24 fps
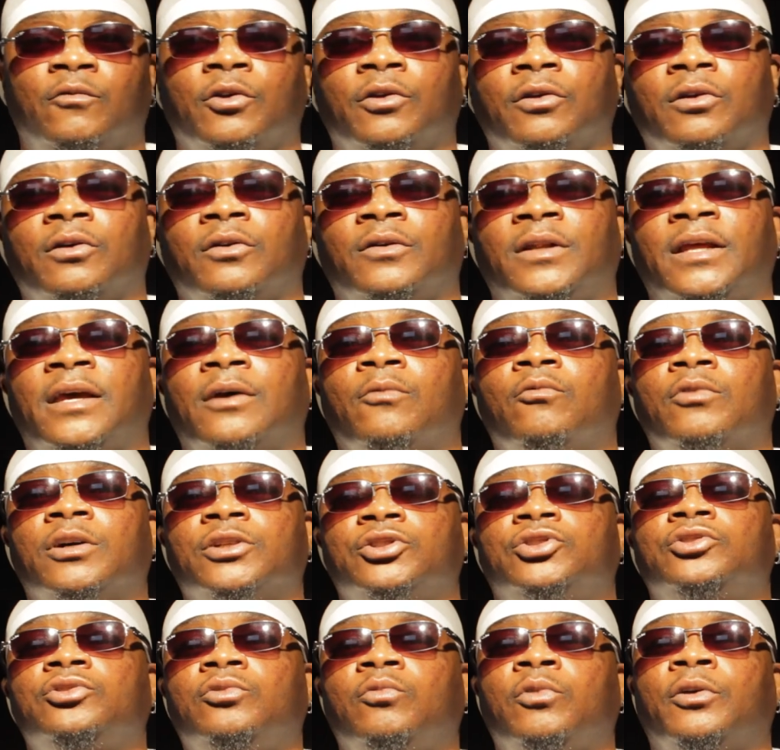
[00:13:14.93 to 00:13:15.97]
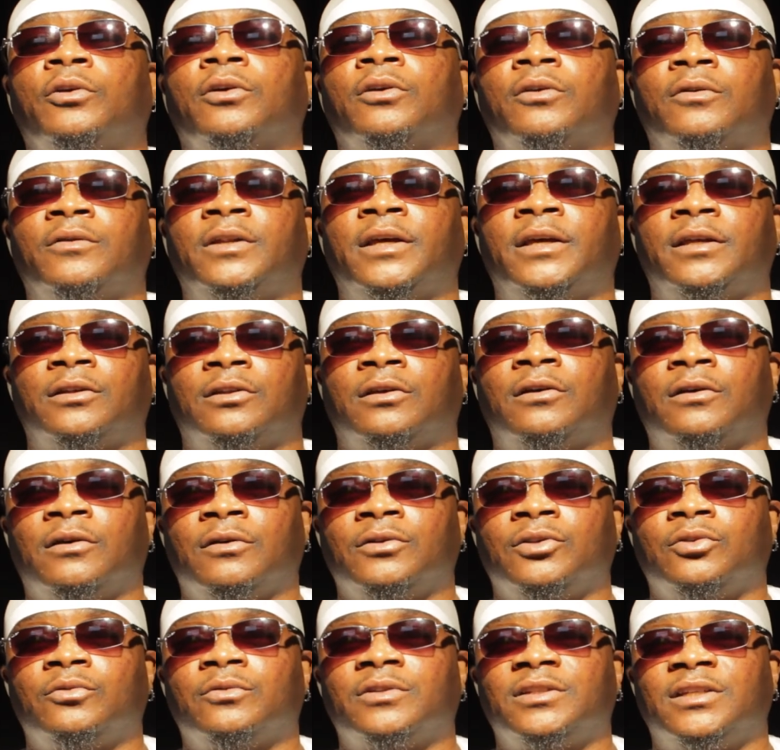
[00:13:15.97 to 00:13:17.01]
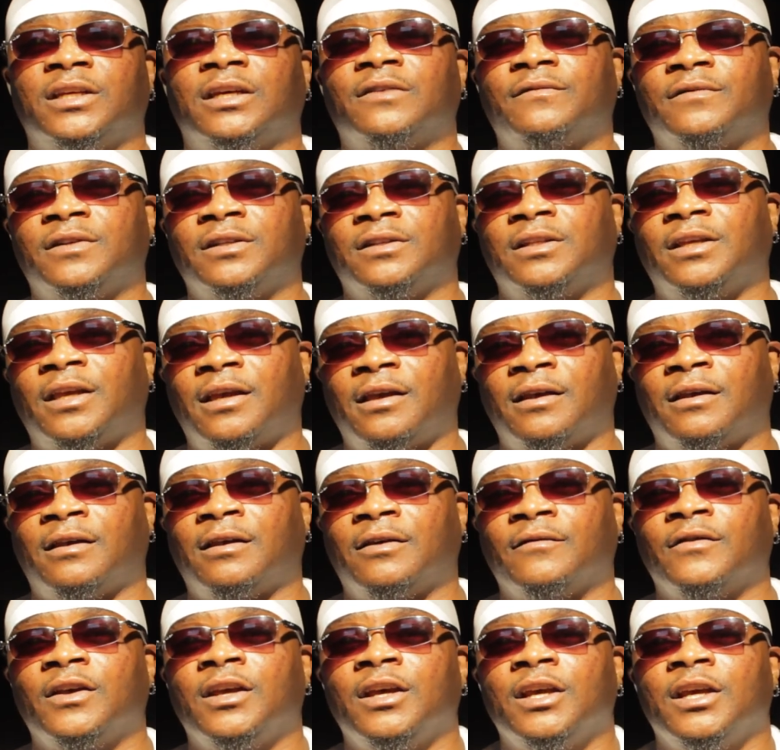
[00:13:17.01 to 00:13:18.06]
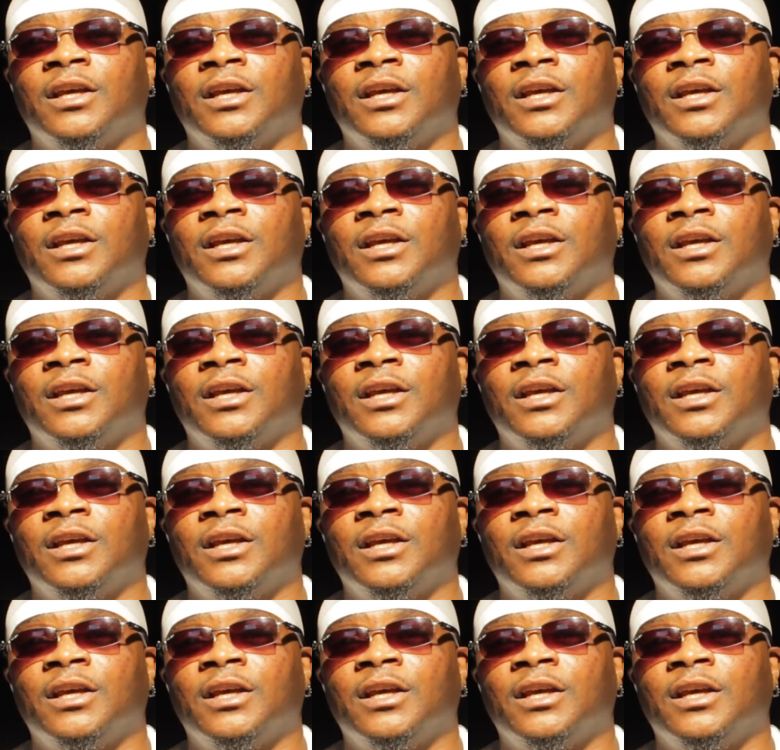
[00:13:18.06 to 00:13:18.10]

Work on that. Once you work on that, dog, you will definitely have